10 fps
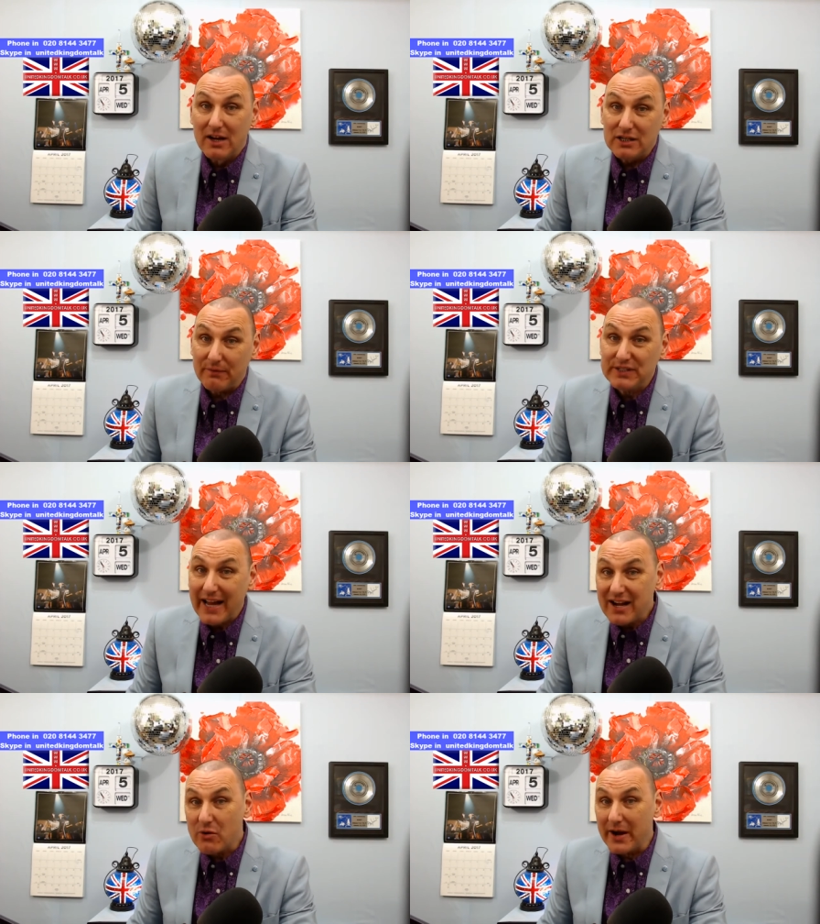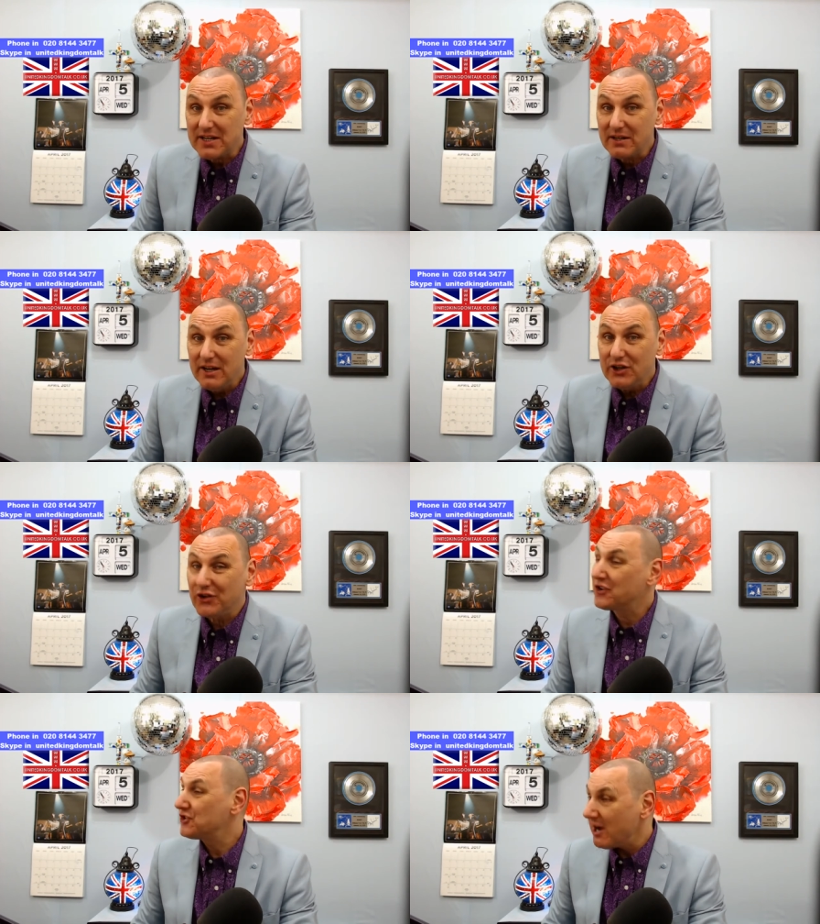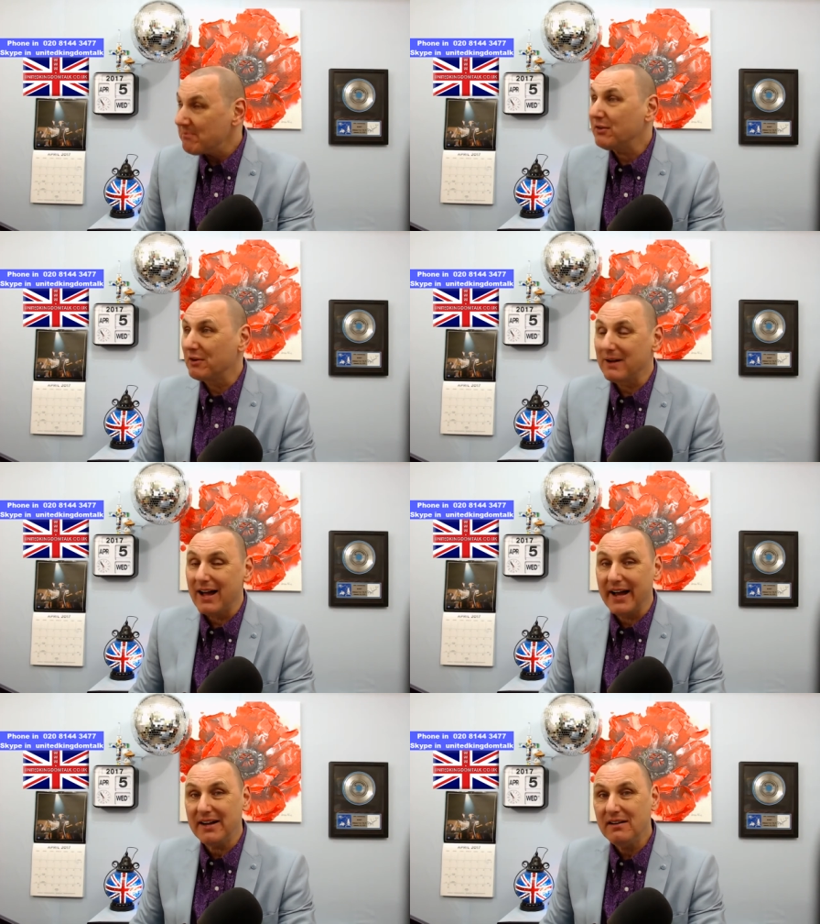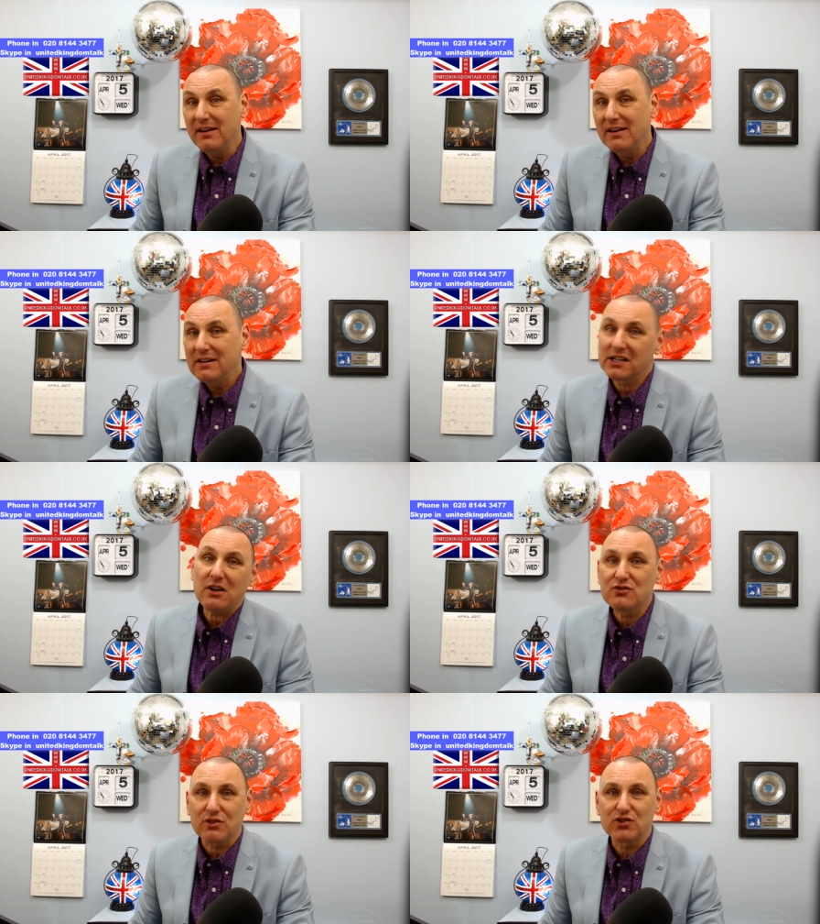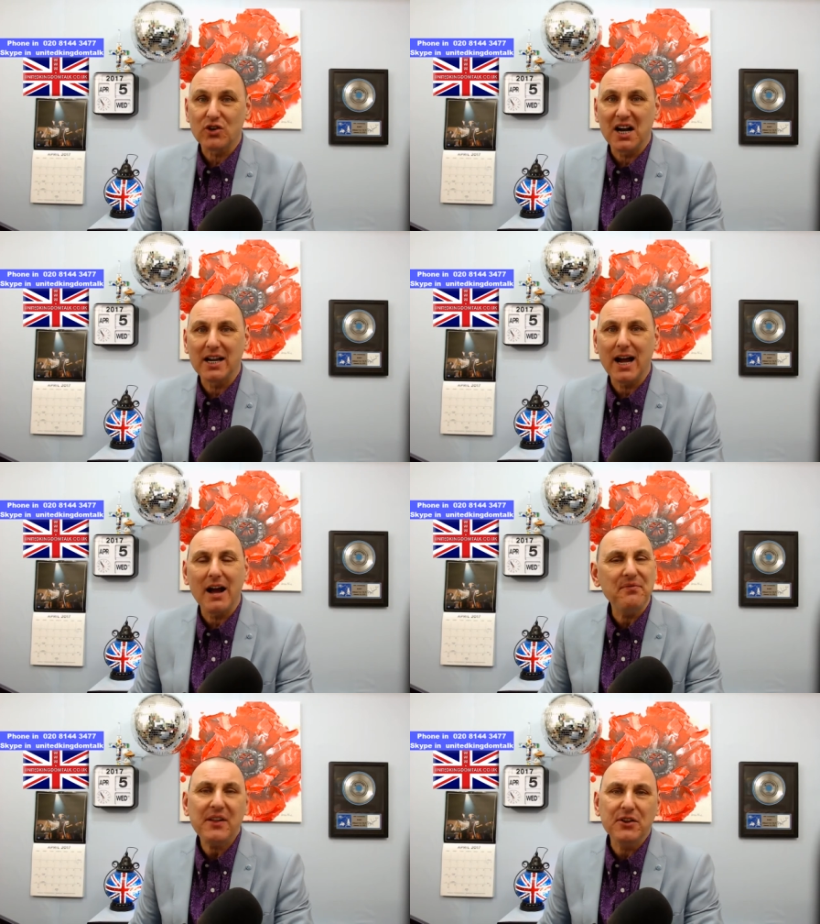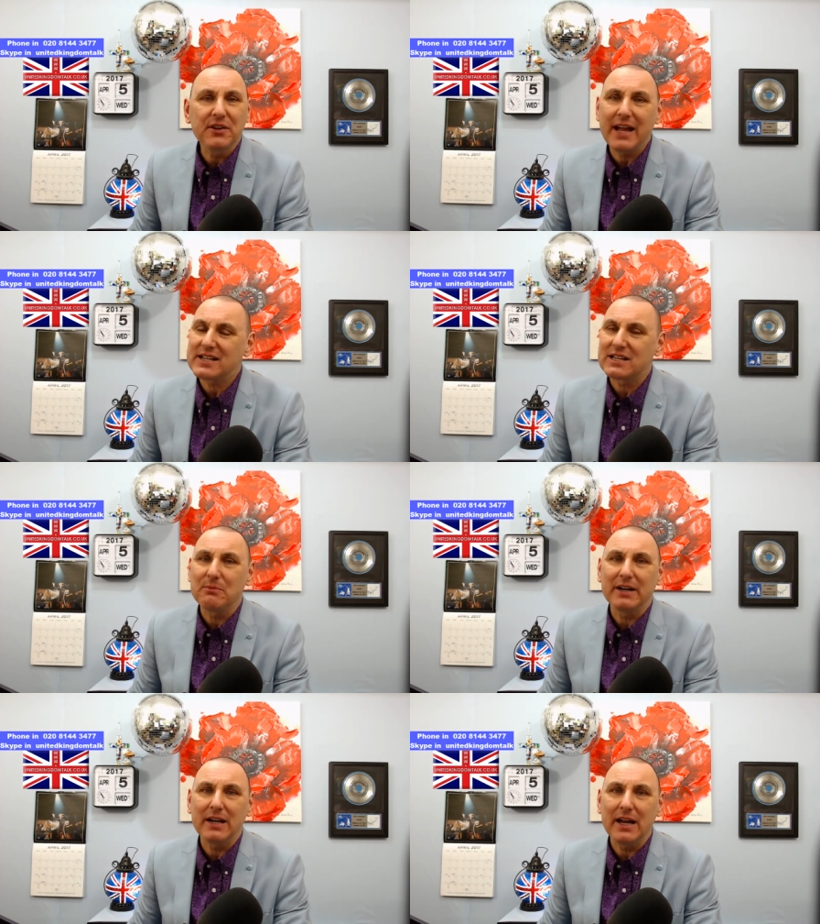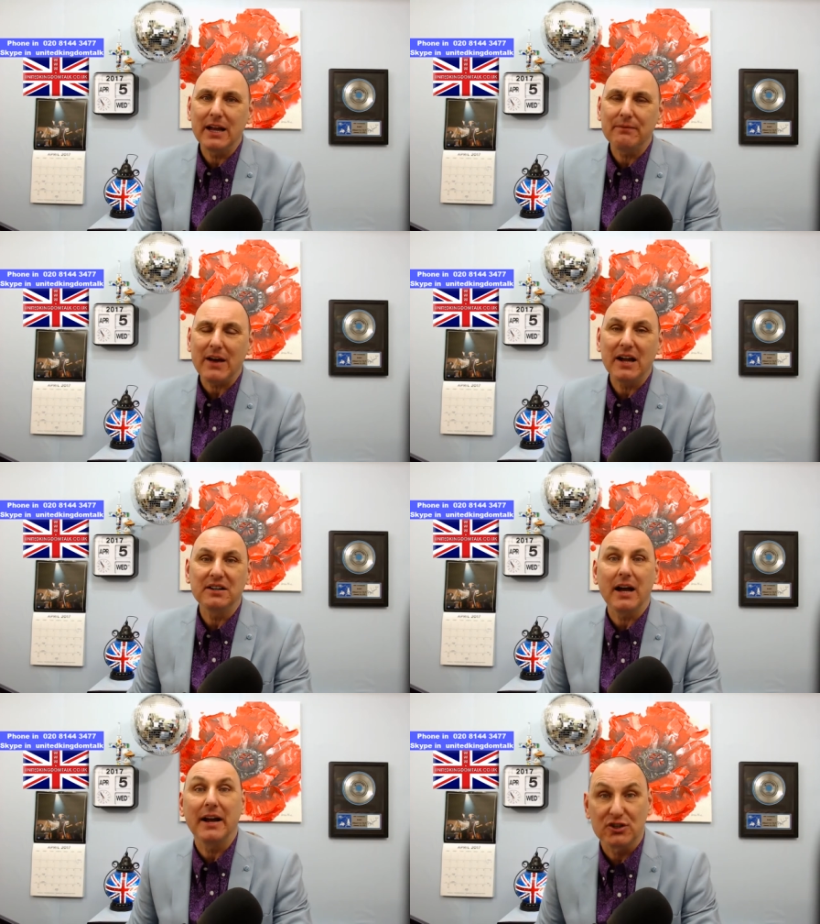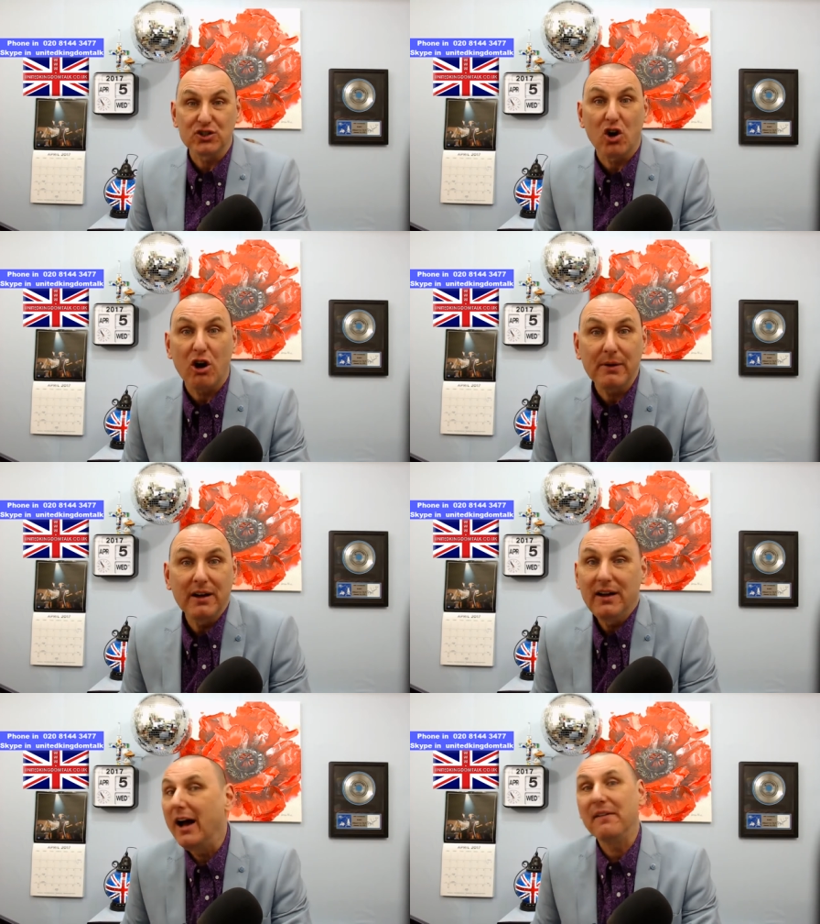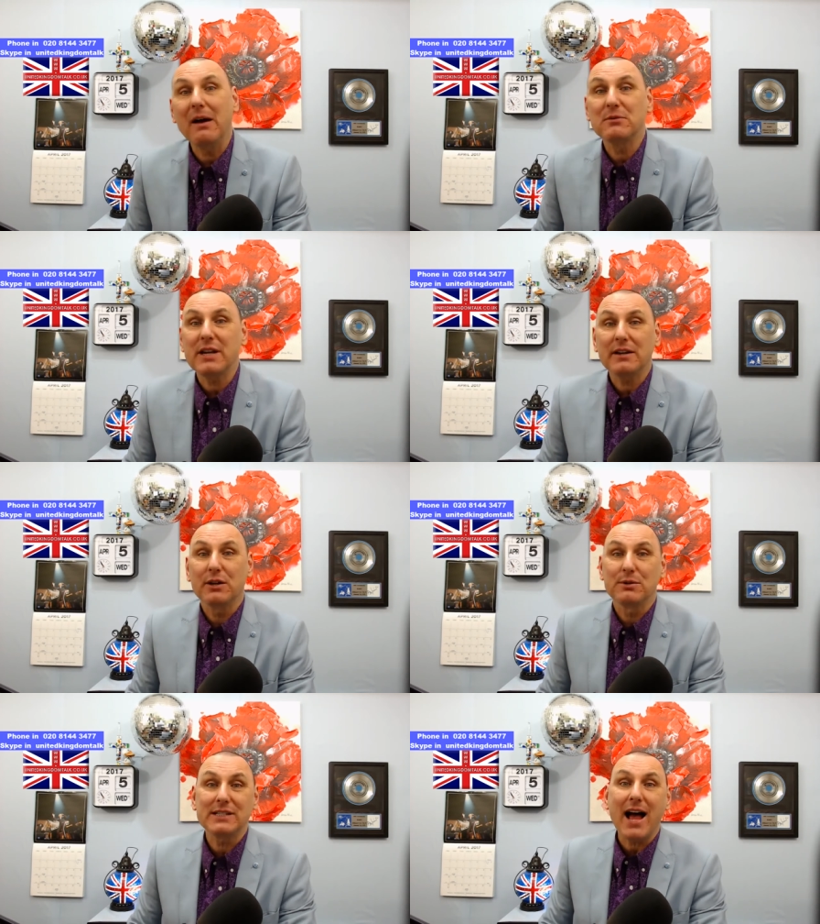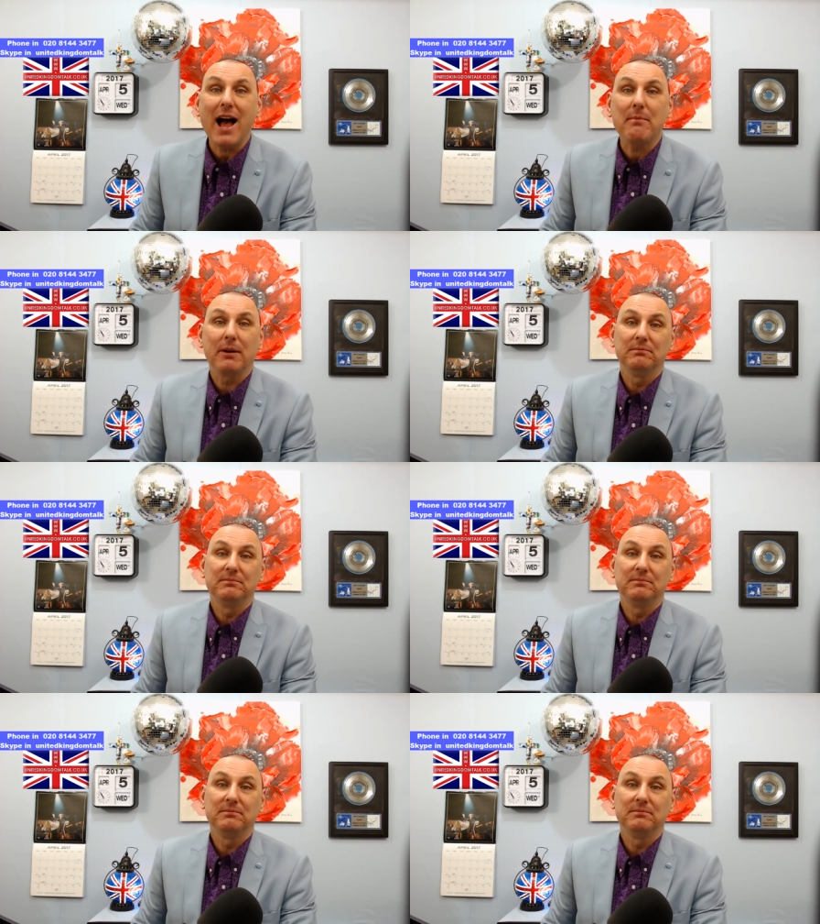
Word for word: So for 10 quid, you could jump on a plane go to Australia. I think you'd get somewhere to live and, and a job, and that was it. You were set up.